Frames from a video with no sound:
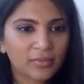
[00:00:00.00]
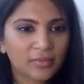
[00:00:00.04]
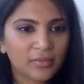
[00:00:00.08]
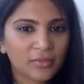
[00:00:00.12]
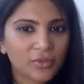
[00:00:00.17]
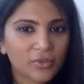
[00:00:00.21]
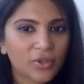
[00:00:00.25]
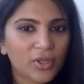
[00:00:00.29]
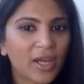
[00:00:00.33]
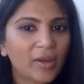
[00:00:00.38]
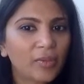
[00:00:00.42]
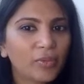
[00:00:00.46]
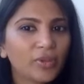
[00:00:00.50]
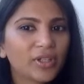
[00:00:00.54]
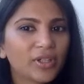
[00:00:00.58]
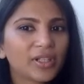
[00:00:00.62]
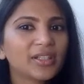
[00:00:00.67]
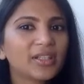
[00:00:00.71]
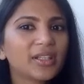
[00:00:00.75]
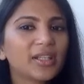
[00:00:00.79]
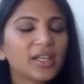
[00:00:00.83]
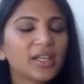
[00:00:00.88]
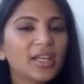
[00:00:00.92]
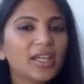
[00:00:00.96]
So I would,
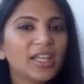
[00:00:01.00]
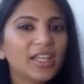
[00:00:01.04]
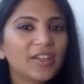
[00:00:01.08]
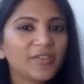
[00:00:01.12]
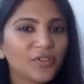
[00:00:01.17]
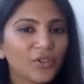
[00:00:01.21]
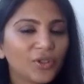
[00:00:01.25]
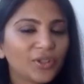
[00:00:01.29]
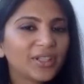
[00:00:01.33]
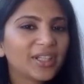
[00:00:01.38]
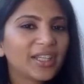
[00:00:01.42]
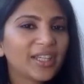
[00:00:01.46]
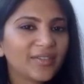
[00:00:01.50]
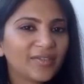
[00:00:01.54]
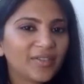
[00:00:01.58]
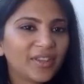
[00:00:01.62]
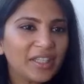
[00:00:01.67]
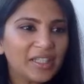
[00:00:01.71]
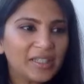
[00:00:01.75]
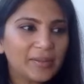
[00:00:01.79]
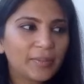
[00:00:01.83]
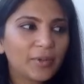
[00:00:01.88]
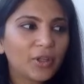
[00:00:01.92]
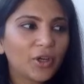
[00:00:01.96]
if you leave
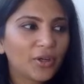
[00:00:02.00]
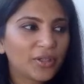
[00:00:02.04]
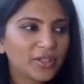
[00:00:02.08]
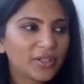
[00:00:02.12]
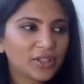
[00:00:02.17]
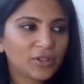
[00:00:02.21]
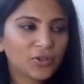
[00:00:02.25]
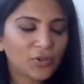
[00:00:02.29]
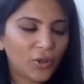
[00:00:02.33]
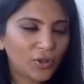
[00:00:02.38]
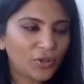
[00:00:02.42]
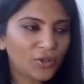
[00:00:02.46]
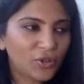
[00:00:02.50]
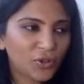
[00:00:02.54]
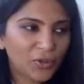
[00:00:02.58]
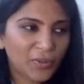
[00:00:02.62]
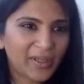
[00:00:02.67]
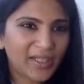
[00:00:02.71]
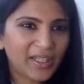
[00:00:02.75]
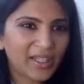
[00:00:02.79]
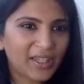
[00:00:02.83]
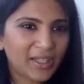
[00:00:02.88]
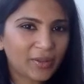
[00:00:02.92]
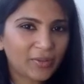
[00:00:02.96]
these blogs and don't do
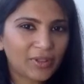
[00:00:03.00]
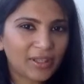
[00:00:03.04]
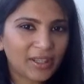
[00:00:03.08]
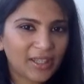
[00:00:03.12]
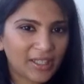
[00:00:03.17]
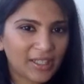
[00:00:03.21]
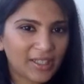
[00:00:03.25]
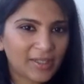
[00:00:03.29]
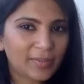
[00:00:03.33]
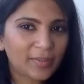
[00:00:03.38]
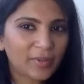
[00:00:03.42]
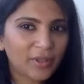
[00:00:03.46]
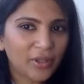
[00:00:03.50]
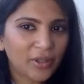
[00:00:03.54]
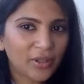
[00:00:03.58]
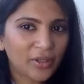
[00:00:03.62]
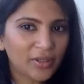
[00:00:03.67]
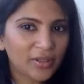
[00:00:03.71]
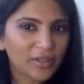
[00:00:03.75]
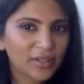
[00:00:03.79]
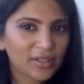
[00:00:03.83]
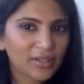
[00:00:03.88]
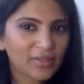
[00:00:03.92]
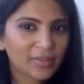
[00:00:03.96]
anything with these
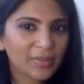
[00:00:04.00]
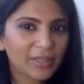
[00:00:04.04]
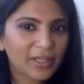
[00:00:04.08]
blogs,